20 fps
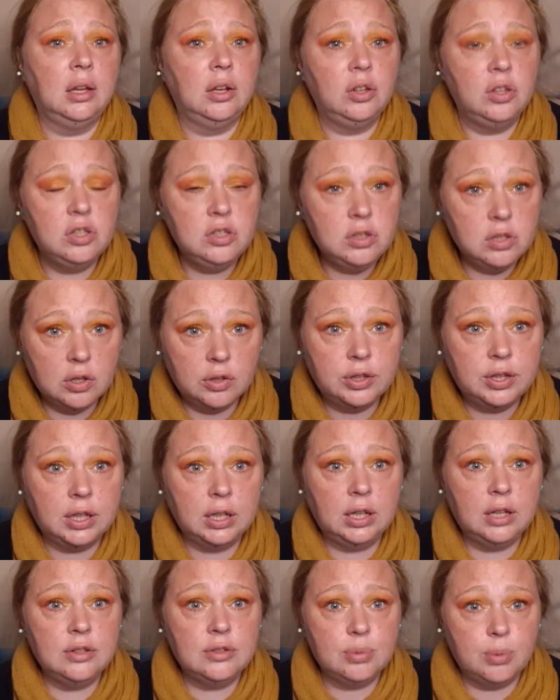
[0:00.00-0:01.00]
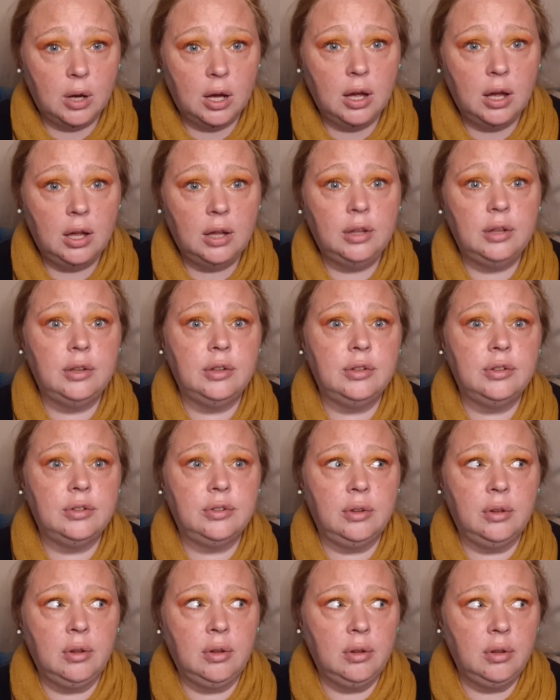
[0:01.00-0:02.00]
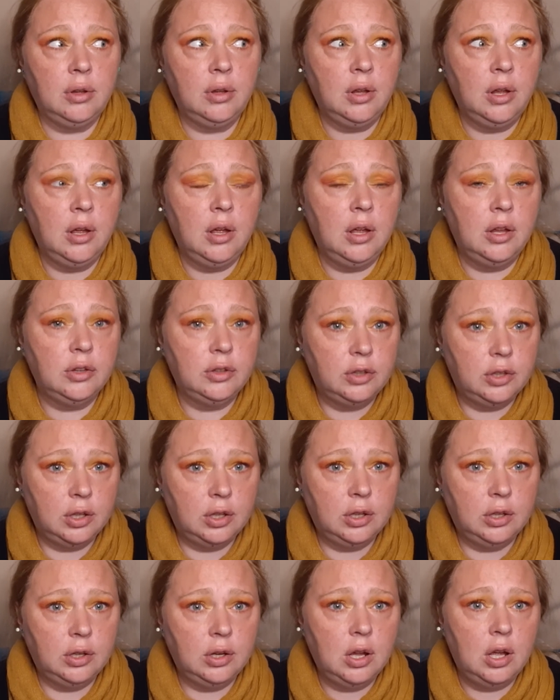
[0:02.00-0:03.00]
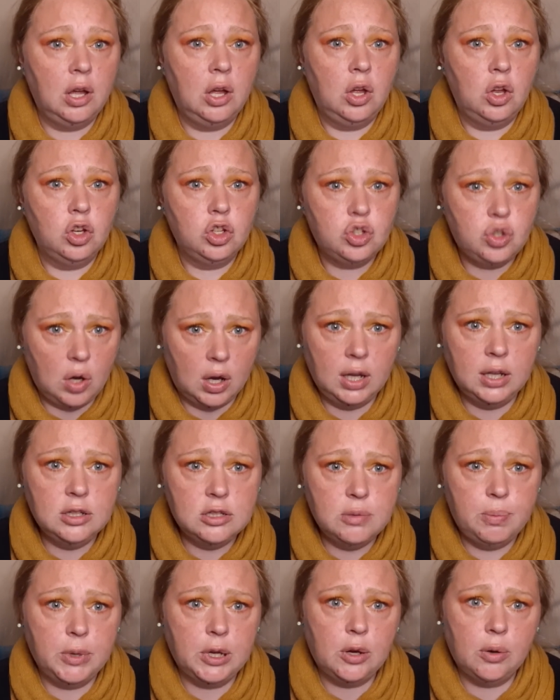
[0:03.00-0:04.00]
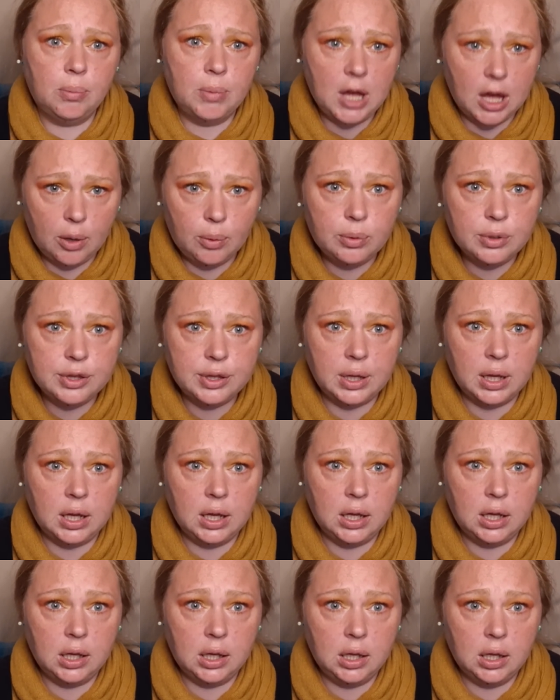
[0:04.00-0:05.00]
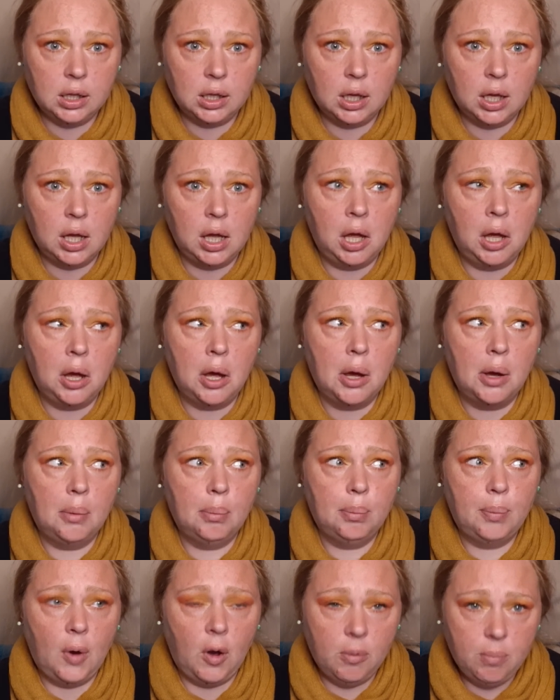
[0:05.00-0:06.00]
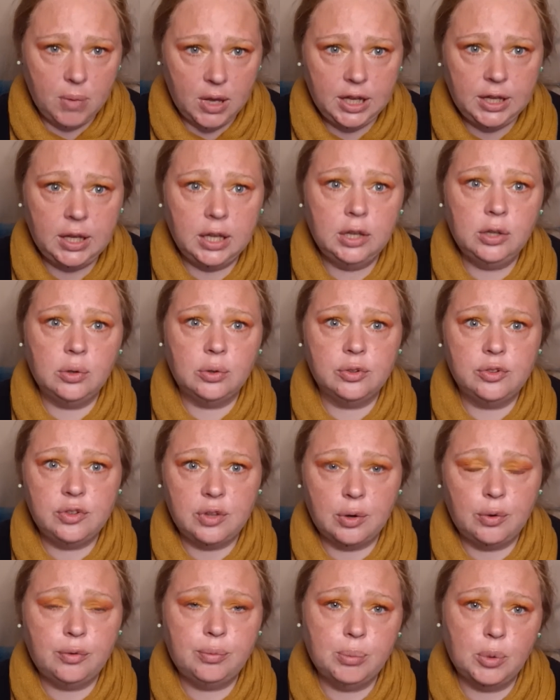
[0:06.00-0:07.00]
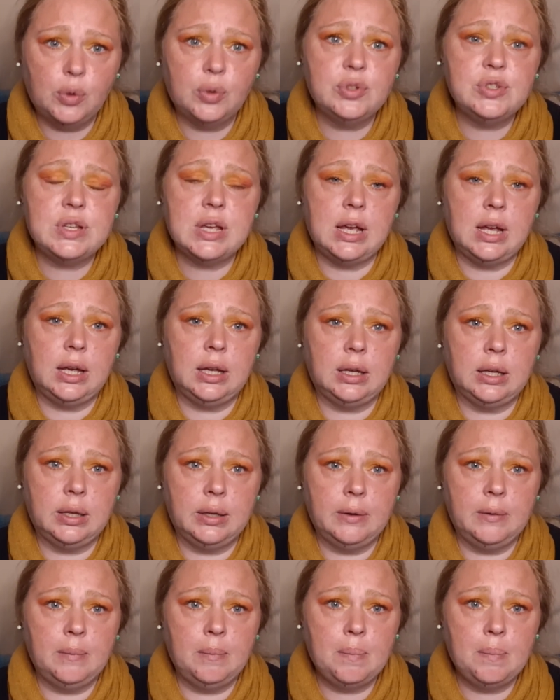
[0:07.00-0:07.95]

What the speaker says: Nothing is worse than trying to become healthy by making yourself more sick.